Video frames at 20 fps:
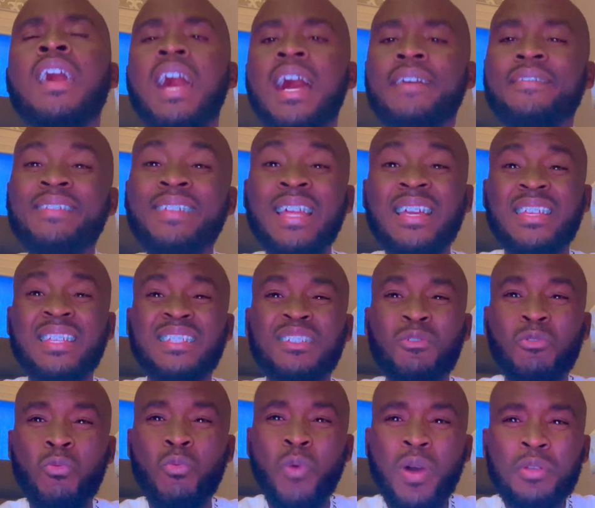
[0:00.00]
I feel like it's the
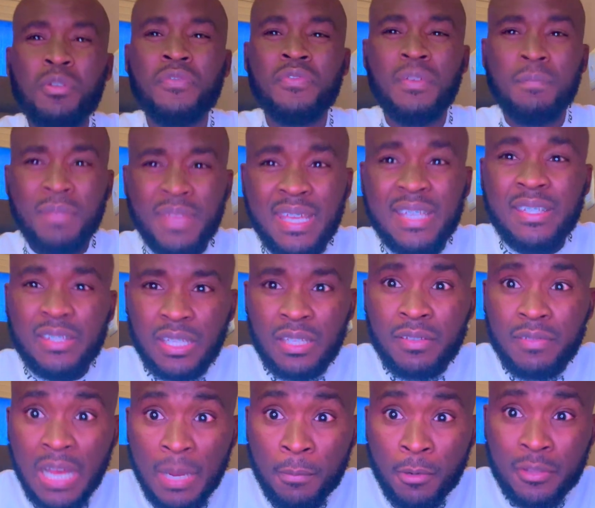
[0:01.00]
one of the biggest things
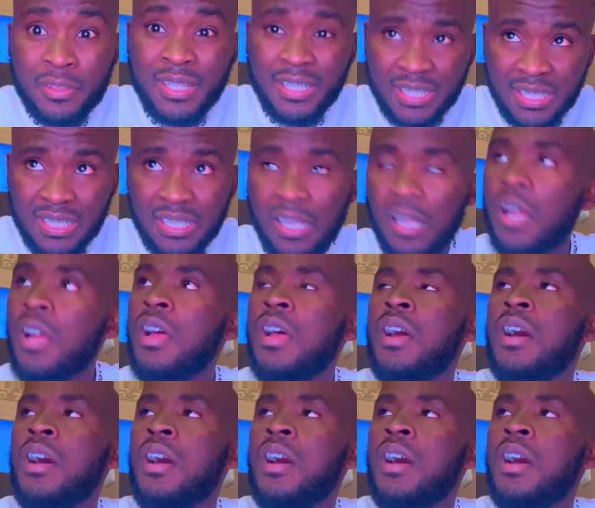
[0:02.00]
about this year.